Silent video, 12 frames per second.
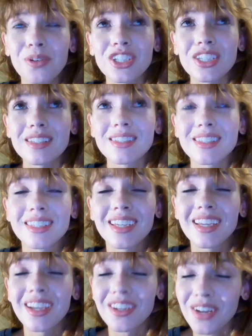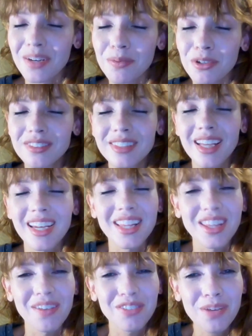which is incredible and
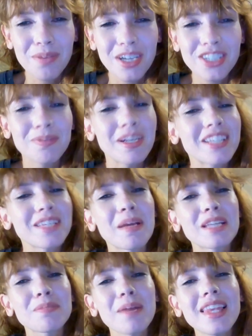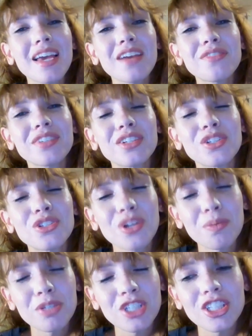I love so much because it makes my life
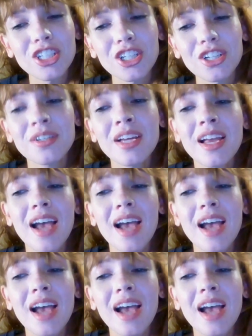so much easier,